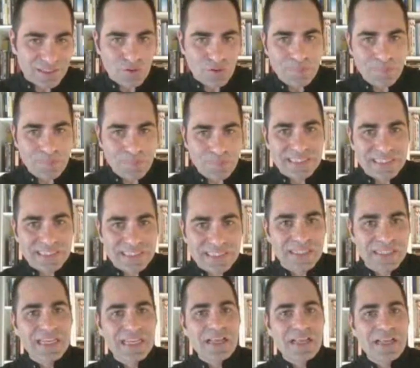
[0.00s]

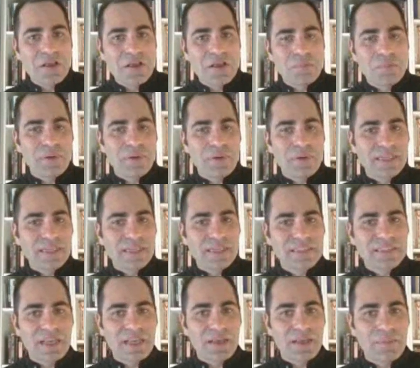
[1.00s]
comparison,
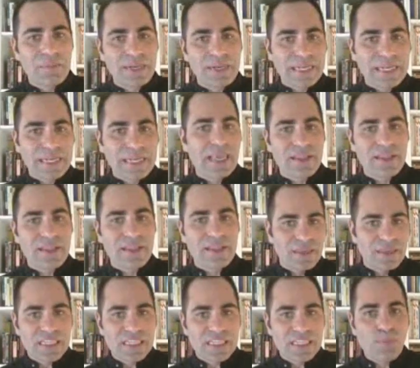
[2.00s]
but
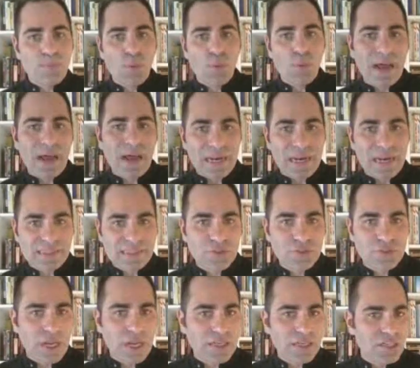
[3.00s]
again, it's more balanced
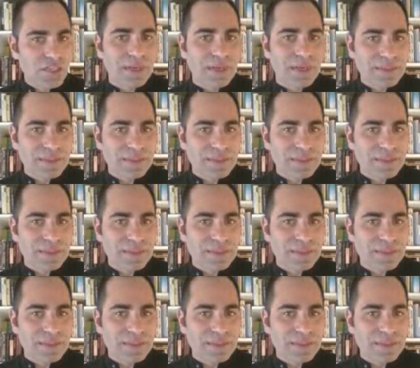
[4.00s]
situation.